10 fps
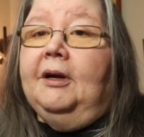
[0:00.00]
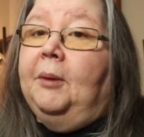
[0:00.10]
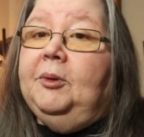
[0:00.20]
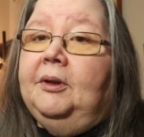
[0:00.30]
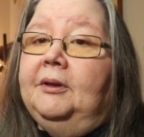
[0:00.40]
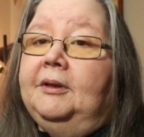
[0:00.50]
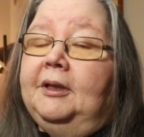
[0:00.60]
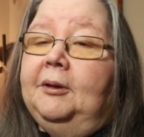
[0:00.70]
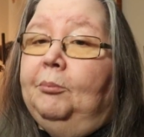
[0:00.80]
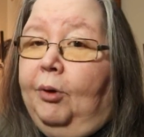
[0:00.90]
come
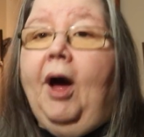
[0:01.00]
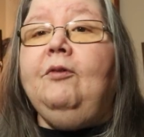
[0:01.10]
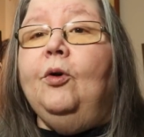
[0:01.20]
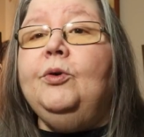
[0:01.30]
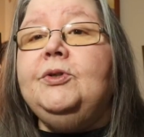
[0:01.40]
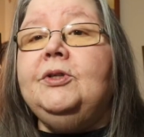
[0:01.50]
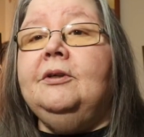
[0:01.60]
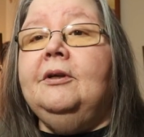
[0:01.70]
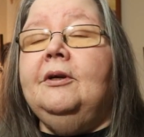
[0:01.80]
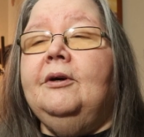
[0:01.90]
the bravos
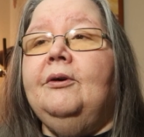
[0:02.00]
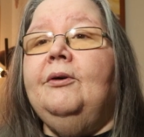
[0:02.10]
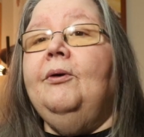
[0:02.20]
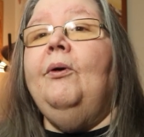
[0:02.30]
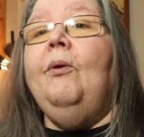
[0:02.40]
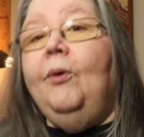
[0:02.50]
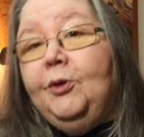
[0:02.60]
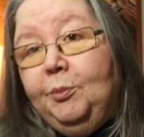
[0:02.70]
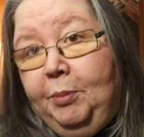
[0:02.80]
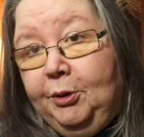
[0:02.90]

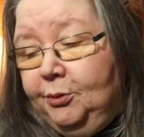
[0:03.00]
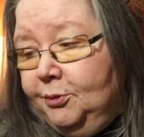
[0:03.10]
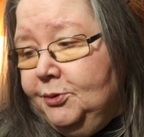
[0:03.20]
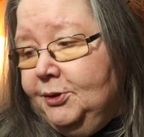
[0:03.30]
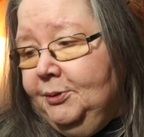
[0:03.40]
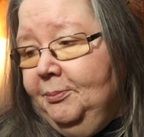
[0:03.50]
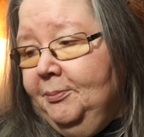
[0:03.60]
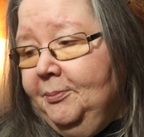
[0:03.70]
or the boos.